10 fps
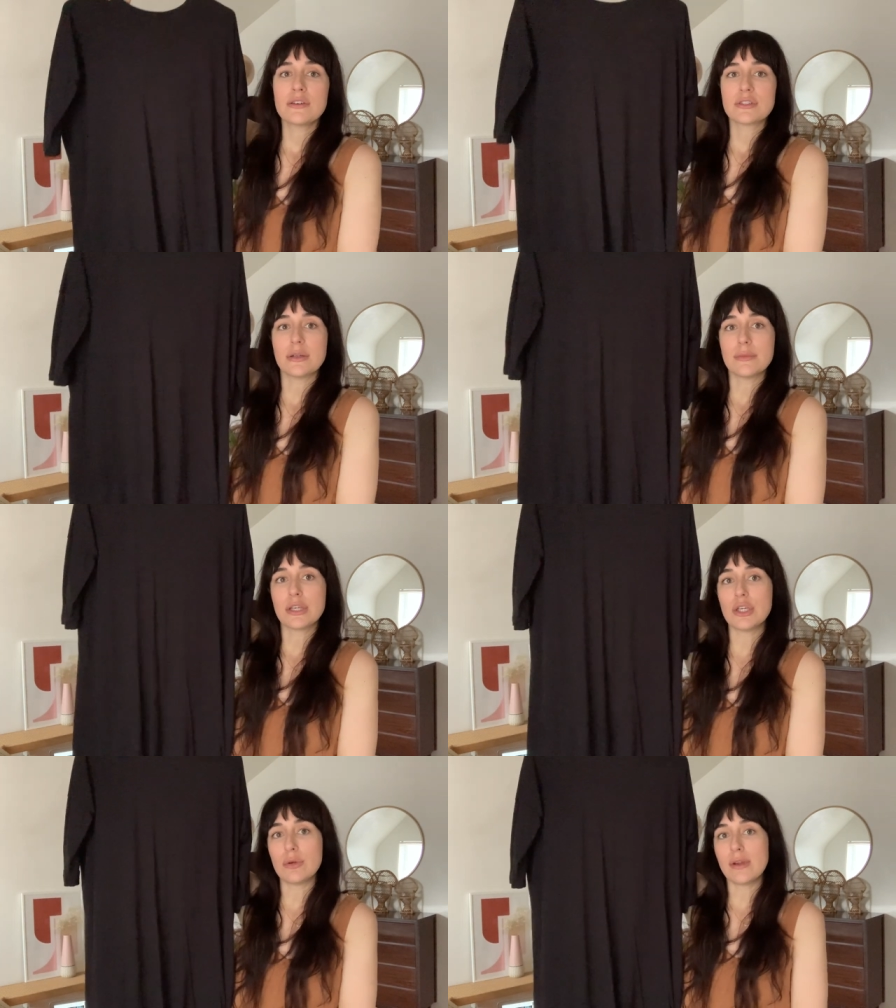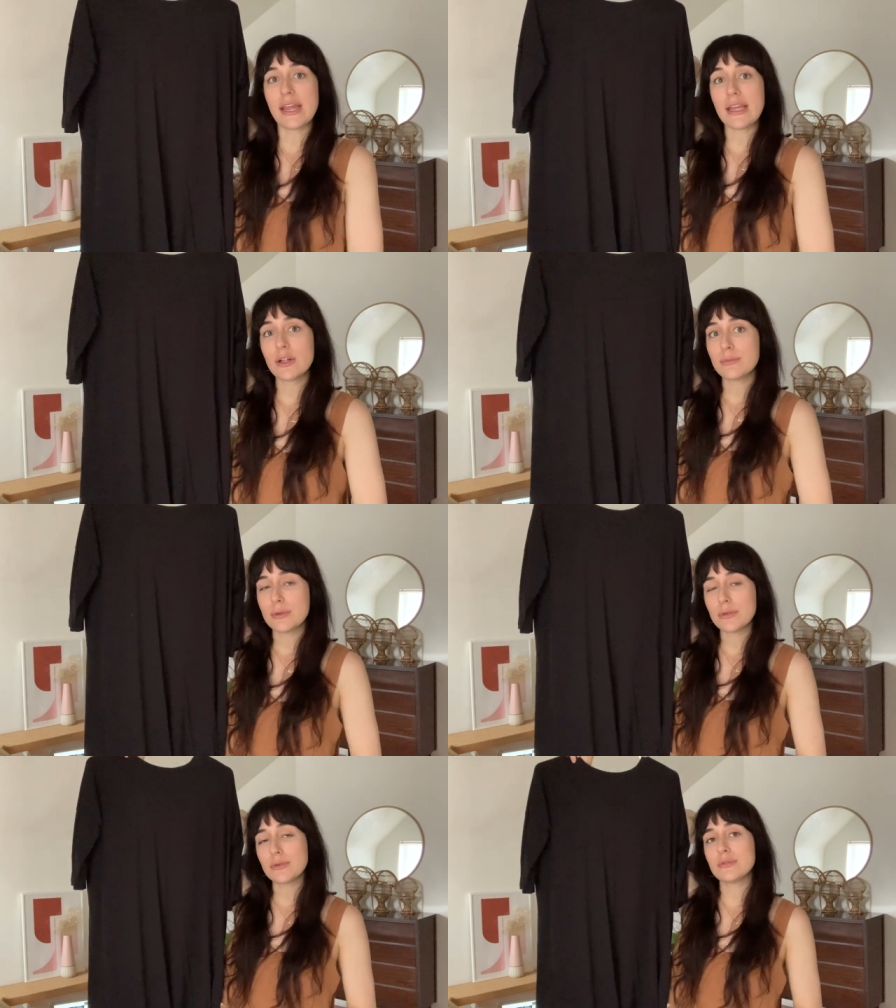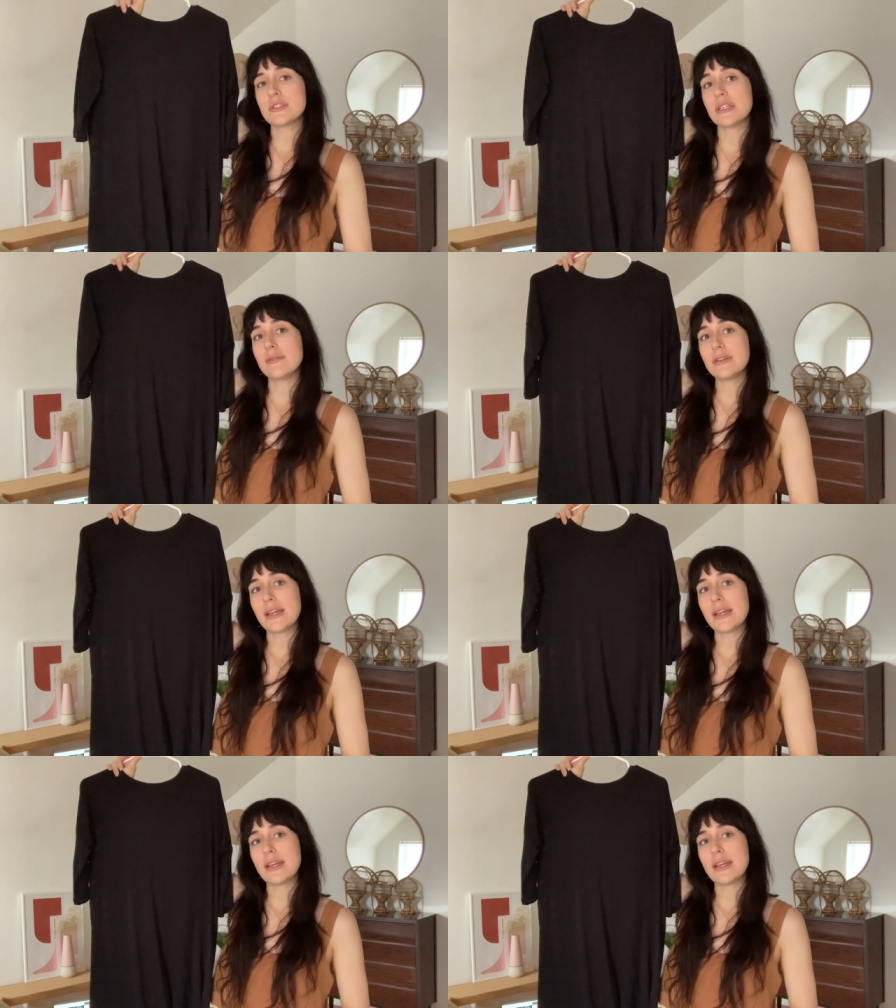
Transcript: some cute ankle boots even